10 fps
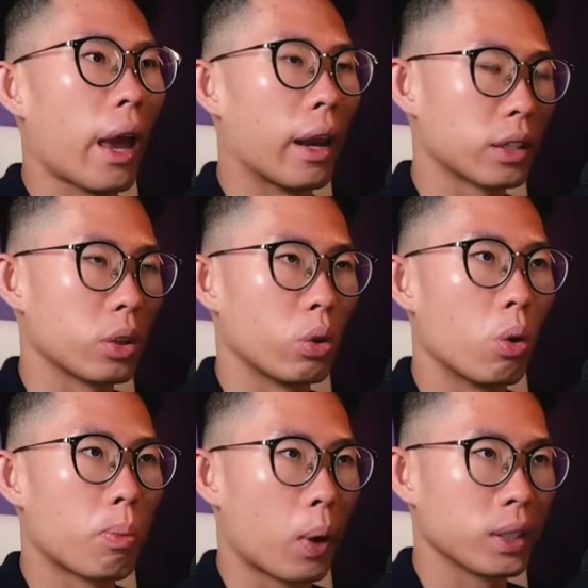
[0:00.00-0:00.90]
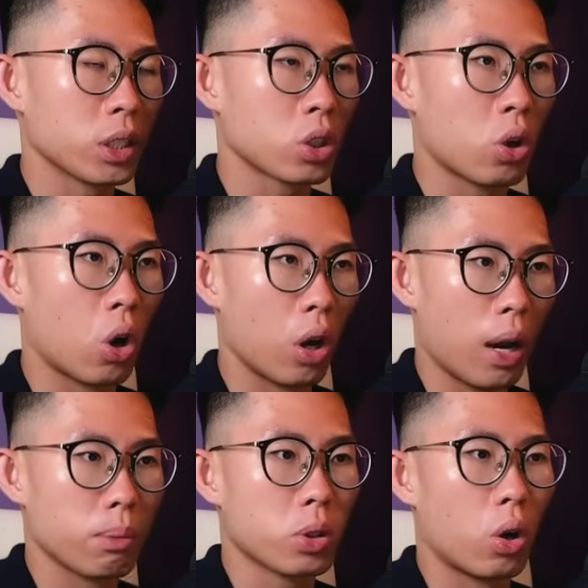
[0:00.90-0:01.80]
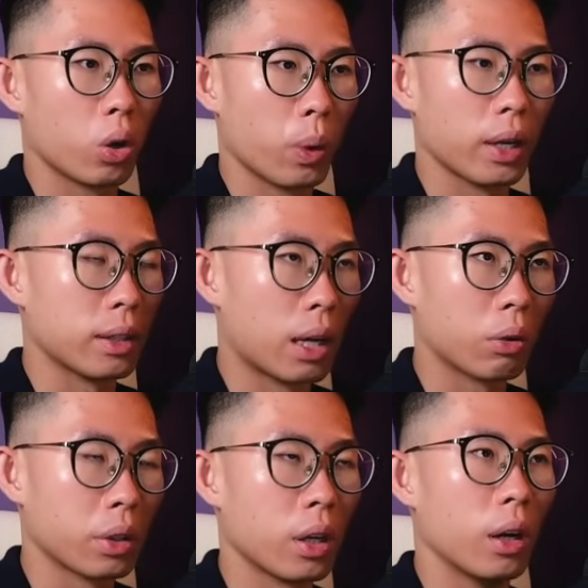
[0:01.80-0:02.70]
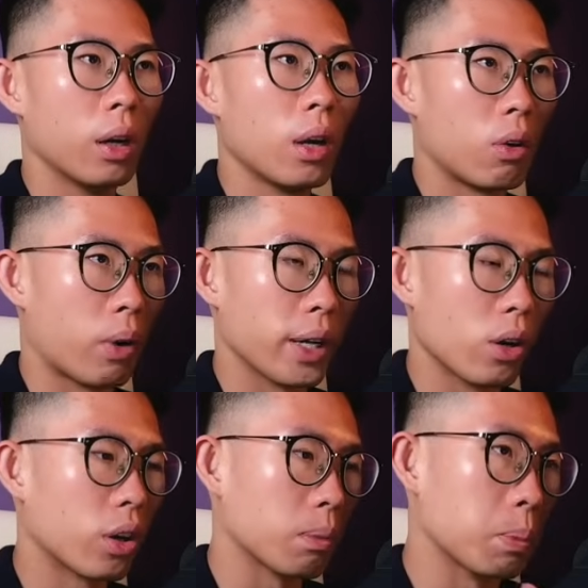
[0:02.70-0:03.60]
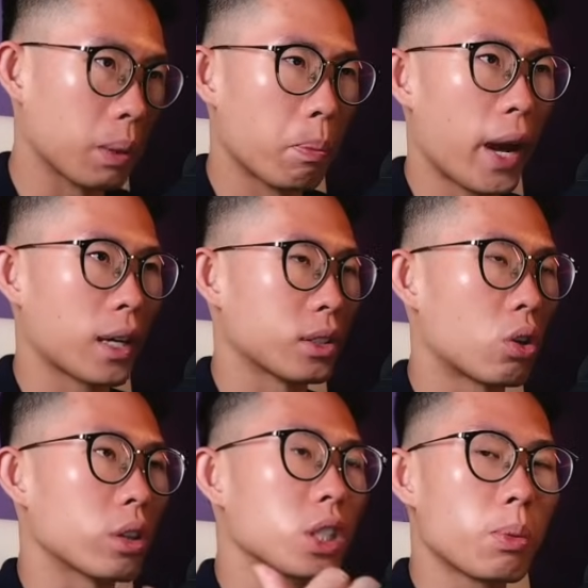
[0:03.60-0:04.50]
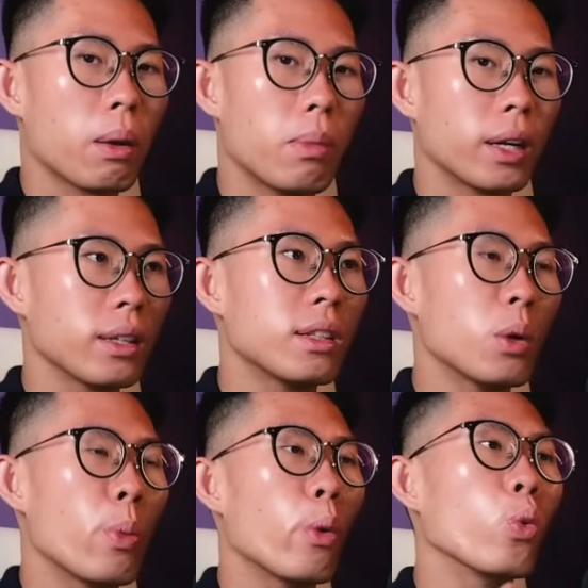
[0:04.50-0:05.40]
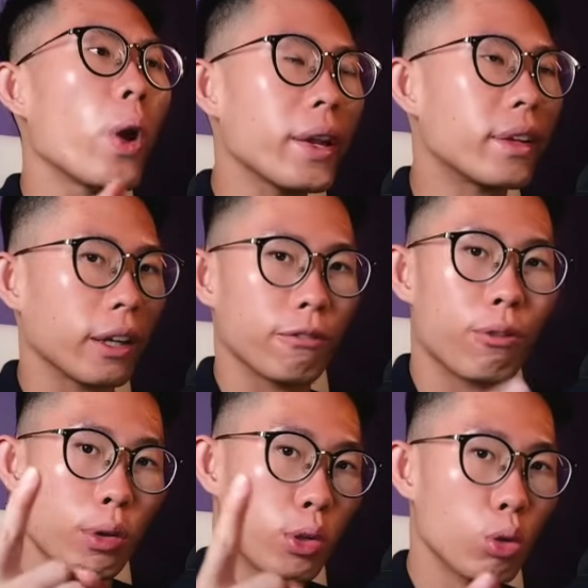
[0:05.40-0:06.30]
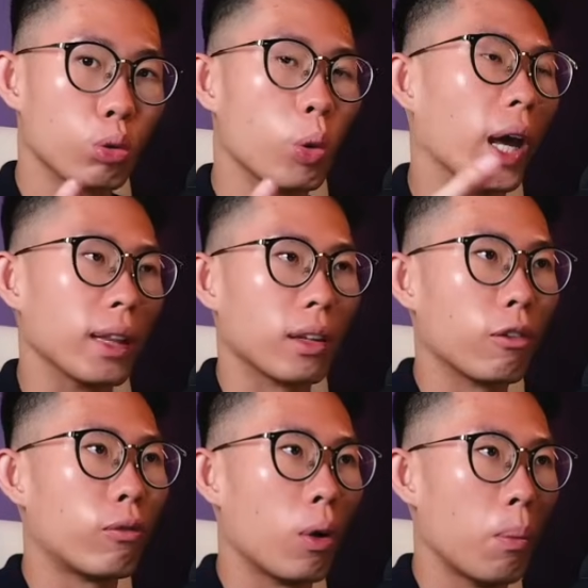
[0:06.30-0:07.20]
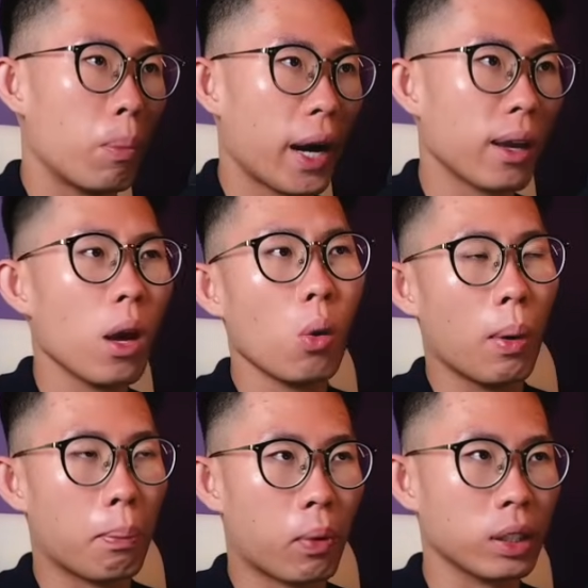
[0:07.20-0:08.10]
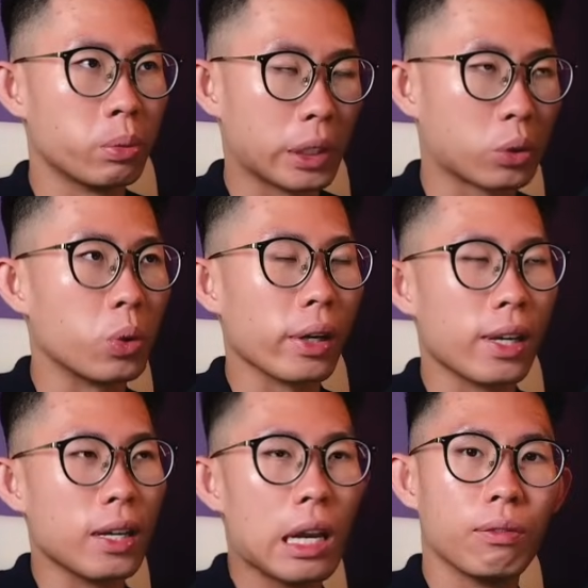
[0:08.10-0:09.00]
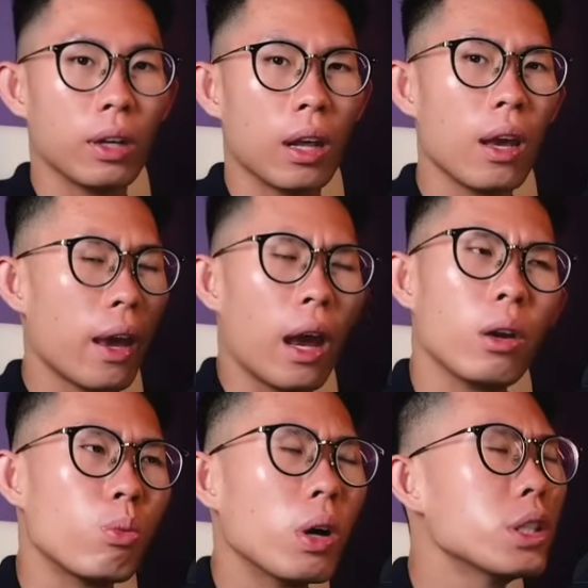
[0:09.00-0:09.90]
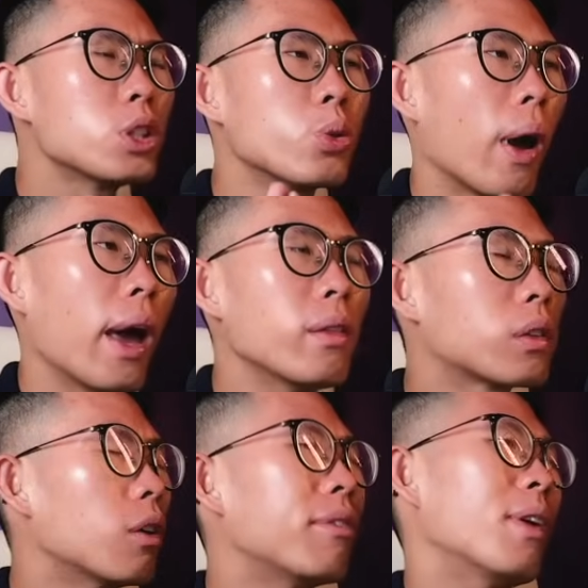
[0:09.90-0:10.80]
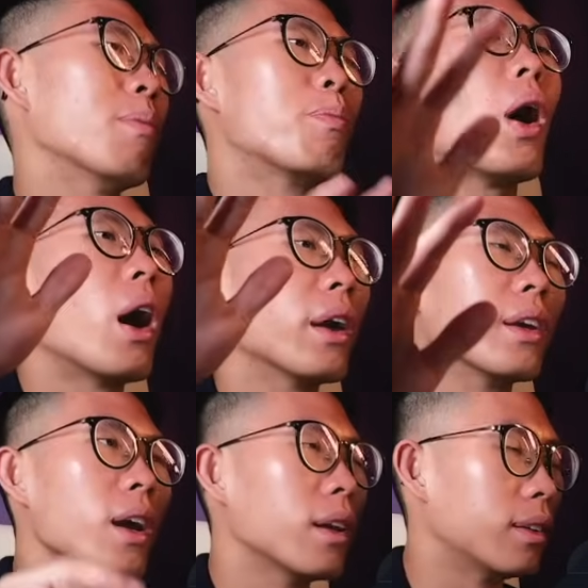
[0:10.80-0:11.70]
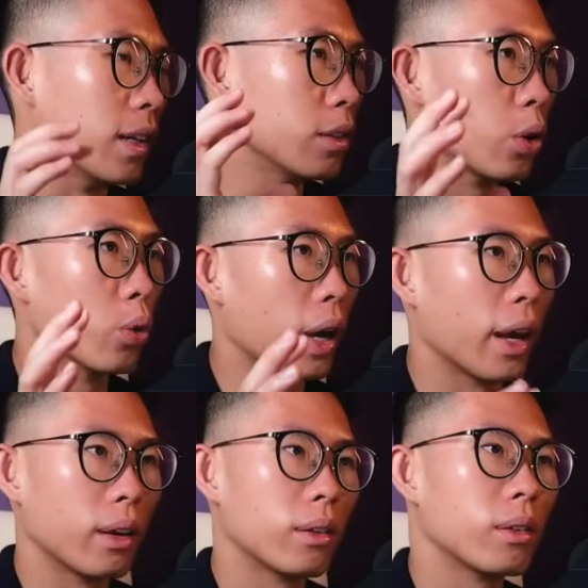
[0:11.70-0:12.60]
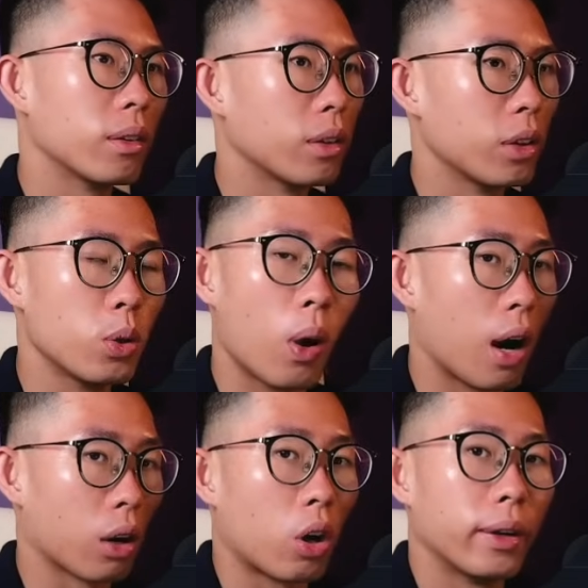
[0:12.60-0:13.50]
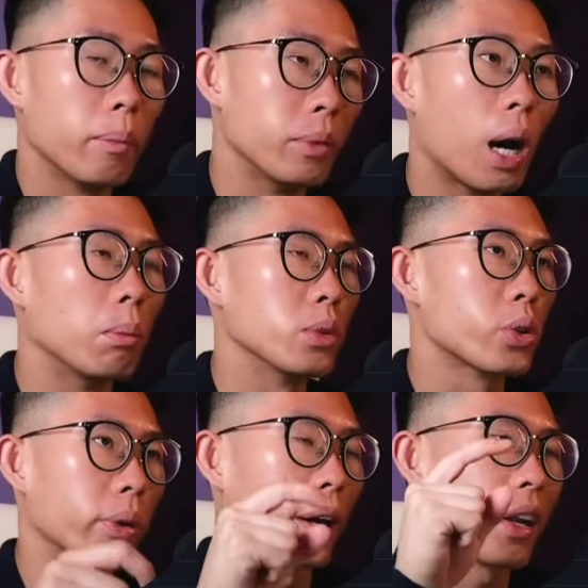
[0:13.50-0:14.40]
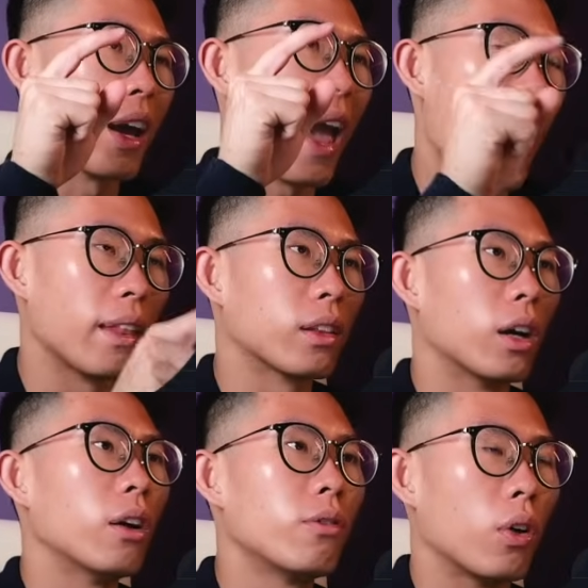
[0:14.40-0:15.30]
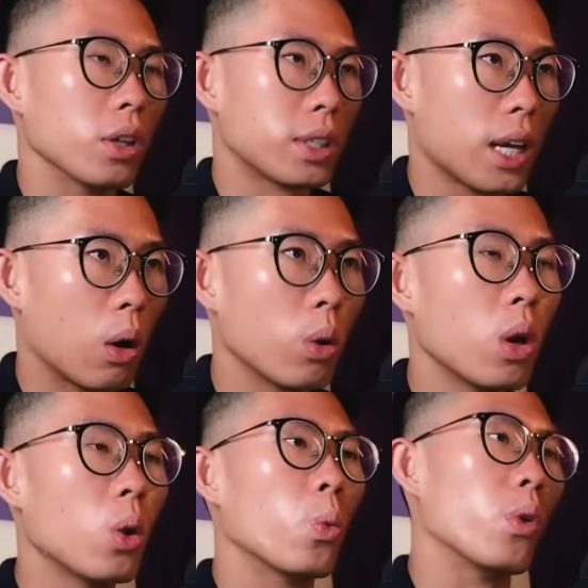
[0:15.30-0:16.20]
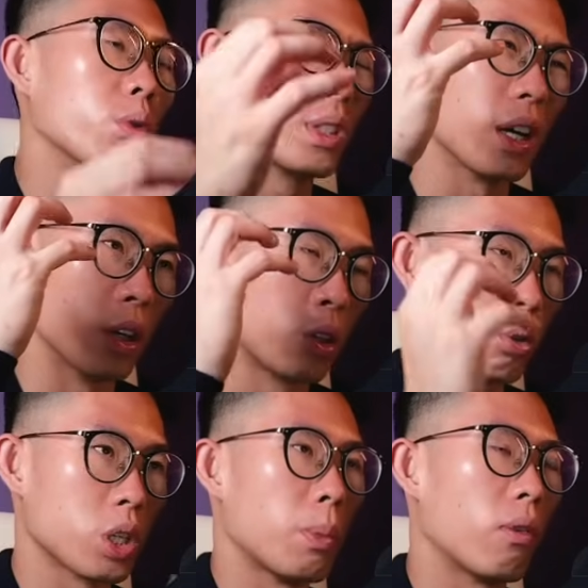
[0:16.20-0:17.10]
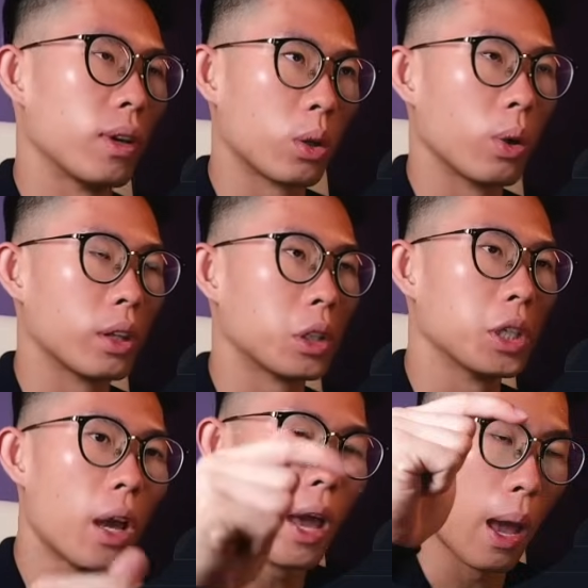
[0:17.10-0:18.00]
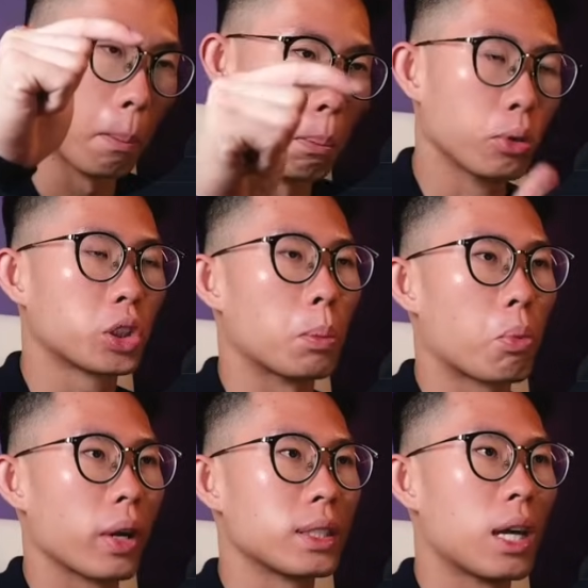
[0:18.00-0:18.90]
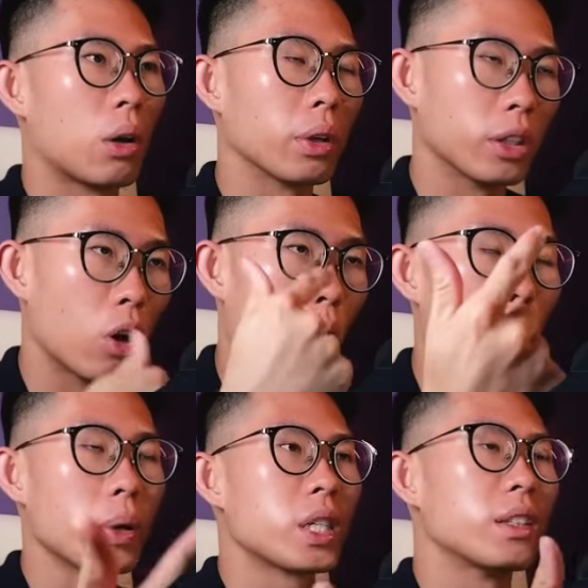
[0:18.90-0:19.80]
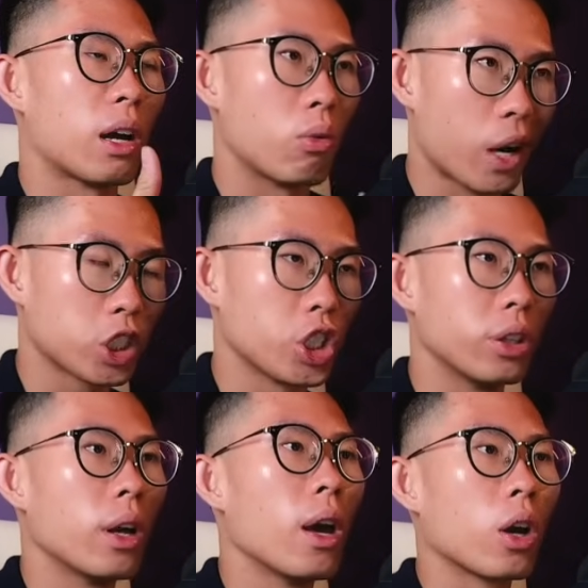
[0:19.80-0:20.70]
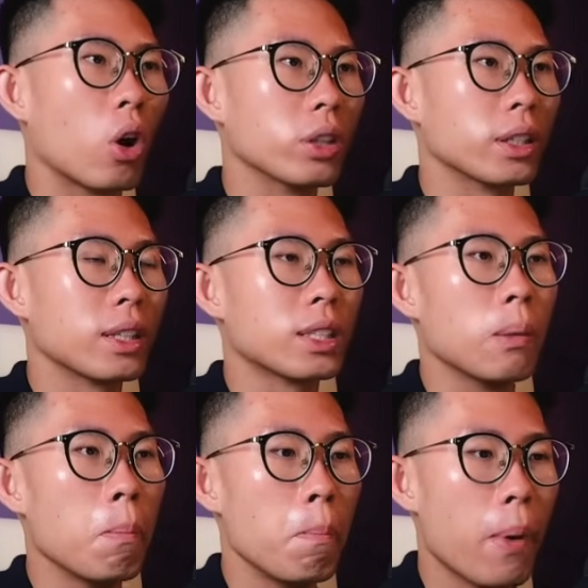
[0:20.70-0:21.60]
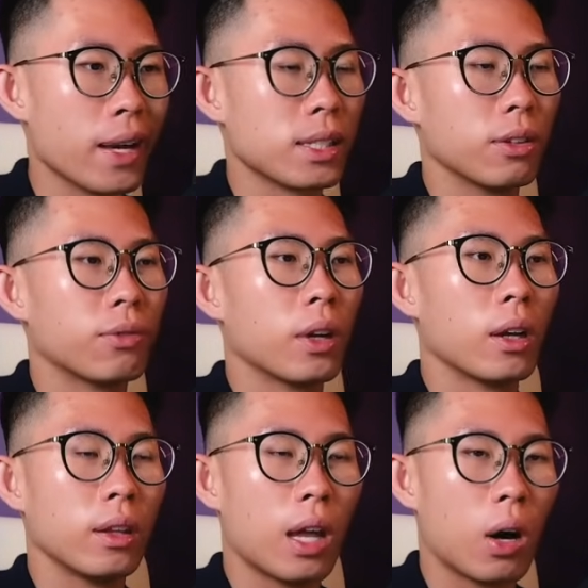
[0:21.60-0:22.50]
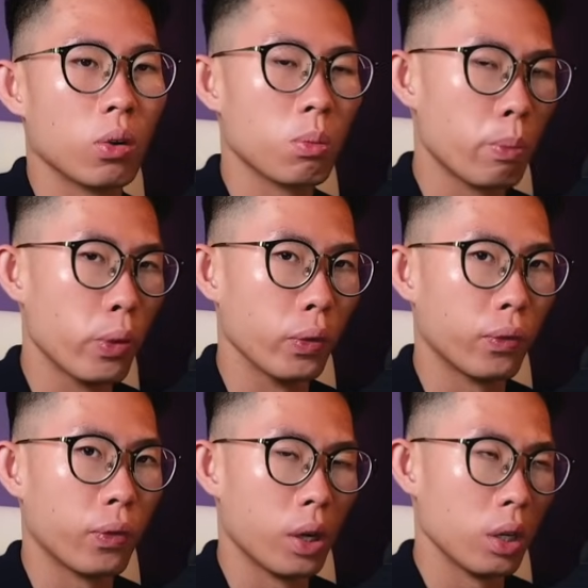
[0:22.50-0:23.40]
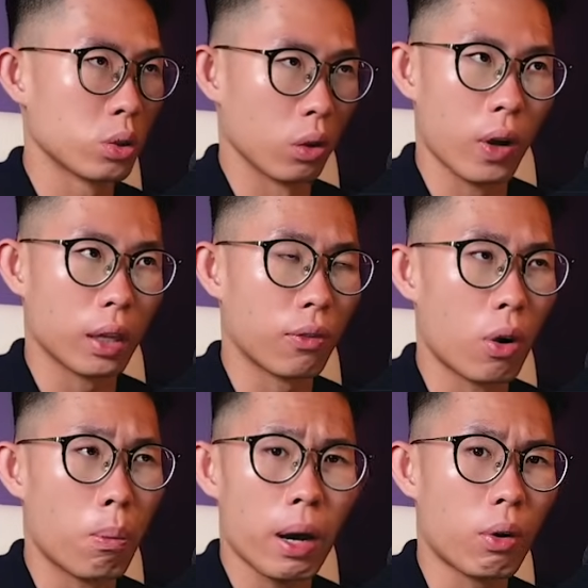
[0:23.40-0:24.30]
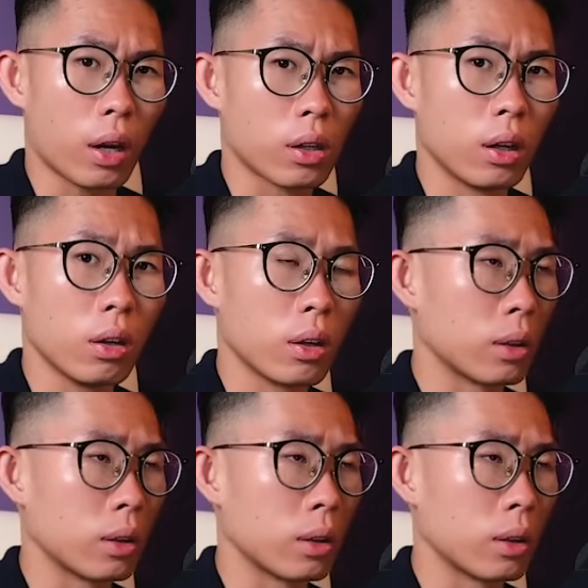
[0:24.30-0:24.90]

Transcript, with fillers: And next thing you know, price just collapsed all the way down here, right? All the big banks, all the smart money, they were waiting for you to enter for a buy when price breaks through a key level. And once you enter for a buy, they know that you are goddamn dumb. So they're gonna enter for a sell using a huge amount of liquidity and push the price down in the opposite direction, causing this massive down move. So if you enter for a buy right here,